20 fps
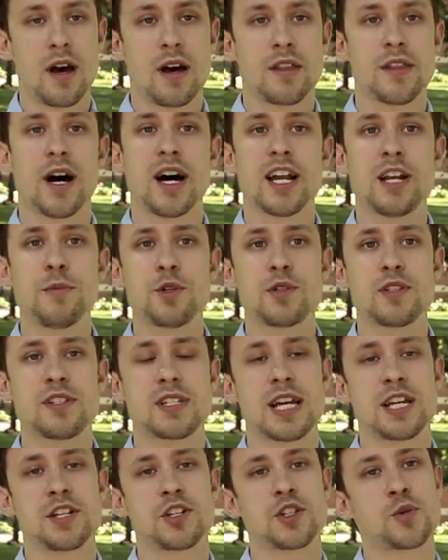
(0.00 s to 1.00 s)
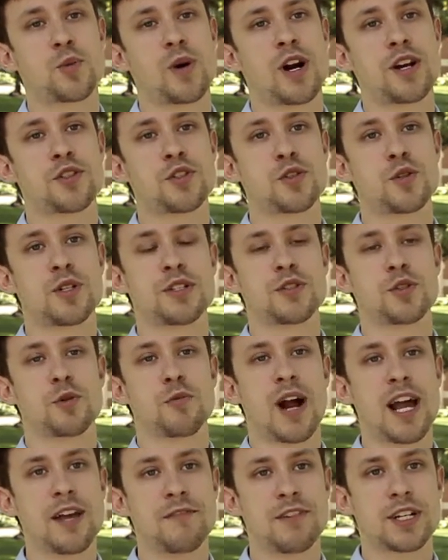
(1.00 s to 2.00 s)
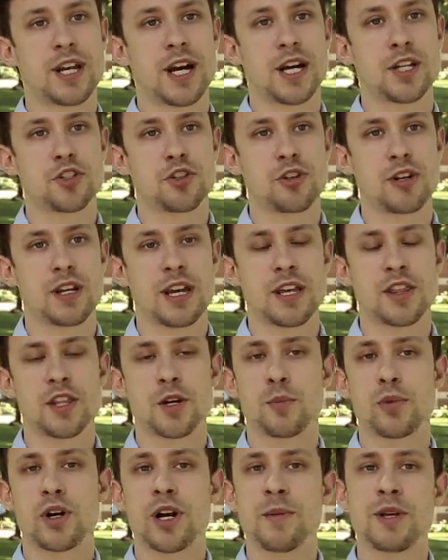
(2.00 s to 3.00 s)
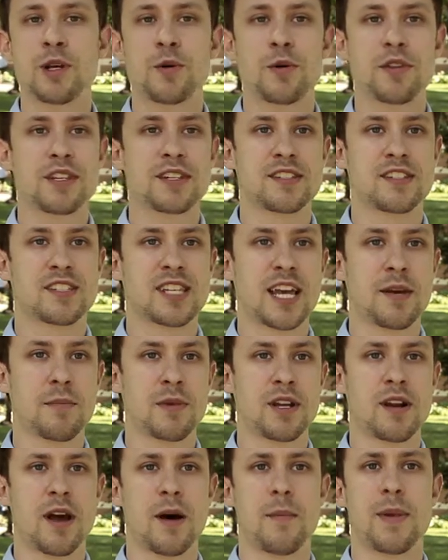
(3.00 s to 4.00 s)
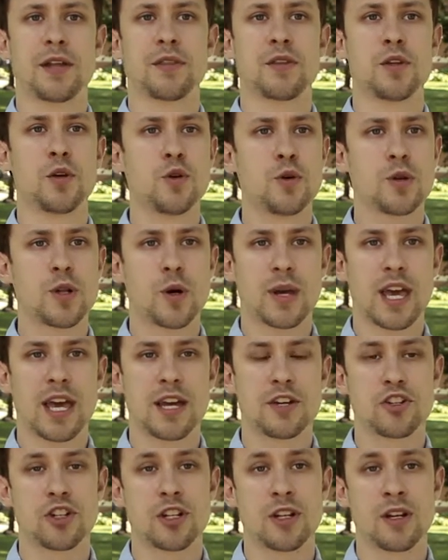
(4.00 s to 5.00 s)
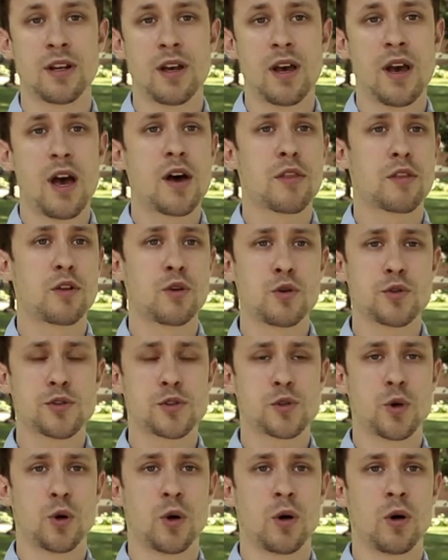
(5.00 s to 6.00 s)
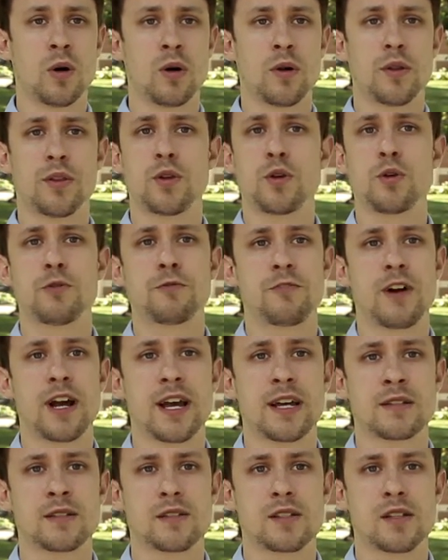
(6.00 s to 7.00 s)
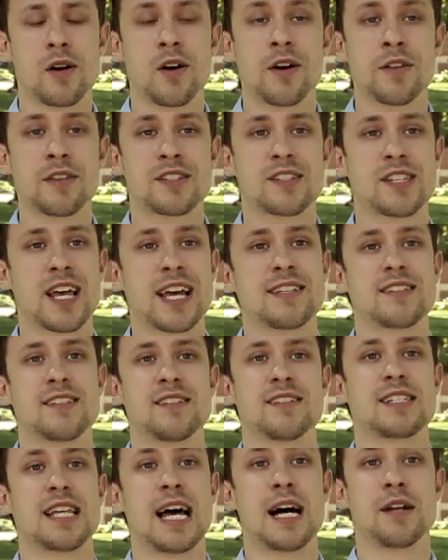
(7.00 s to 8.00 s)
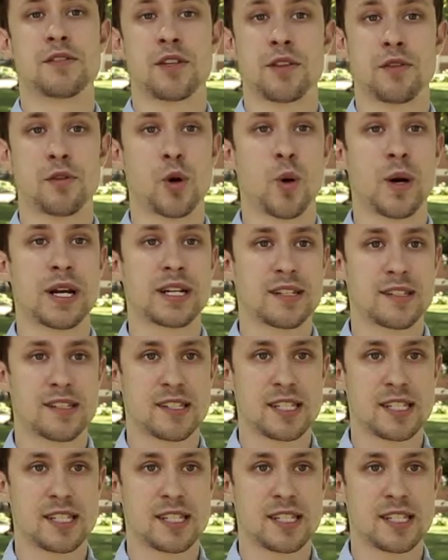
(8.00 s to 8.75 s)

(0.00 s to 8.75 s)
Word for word: The honeymoon stage is where our students arrive in country and they're brimming with excitement about the new location, the new school, the new friends, and all the sights and sounds that they're going to